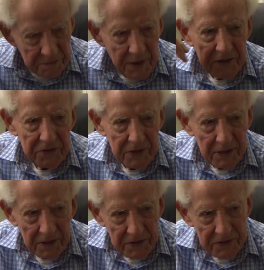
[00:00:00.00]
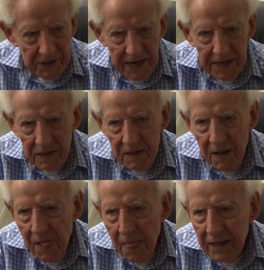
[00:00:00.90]
Space Needle in Seattle
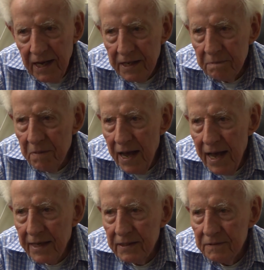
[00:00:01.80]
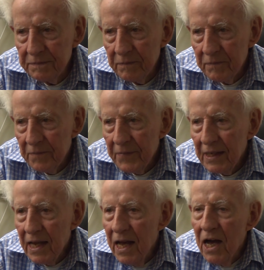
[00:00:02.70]
got him back. And
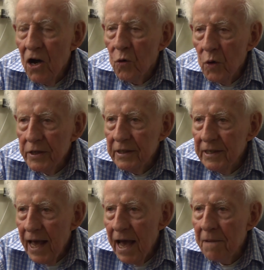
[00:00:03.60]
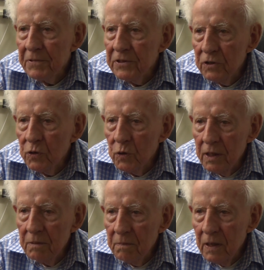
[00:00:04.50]
what had happened to
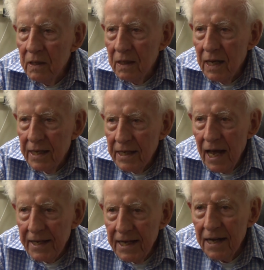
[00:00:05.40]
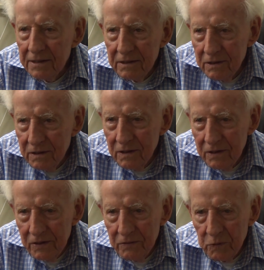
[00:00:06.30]
him, and I got
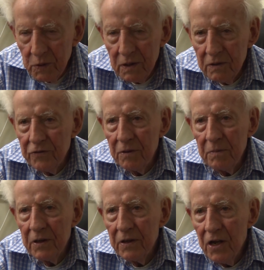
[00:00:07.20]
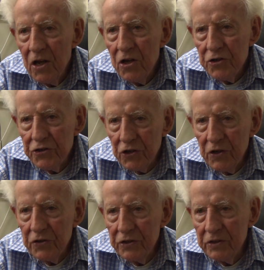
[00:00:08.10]
the word from a
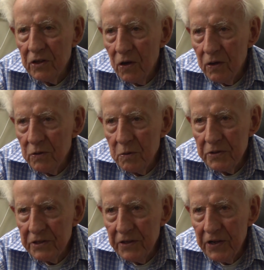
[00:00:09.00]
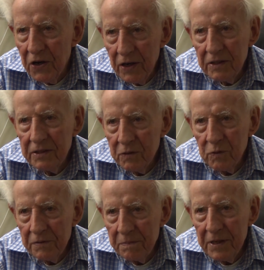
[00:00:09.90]
surgeon who was in the Arctic
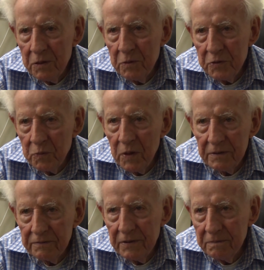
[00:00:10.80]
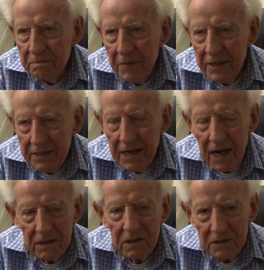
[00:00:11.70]
with me, who was one of the many
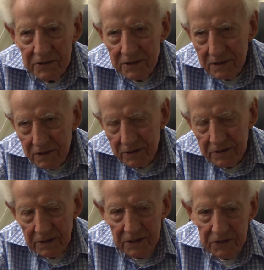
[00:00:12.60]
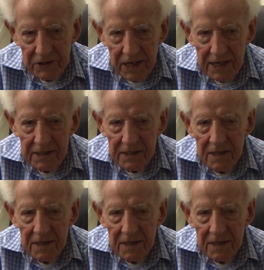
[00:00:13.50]
doctors that looked at his case.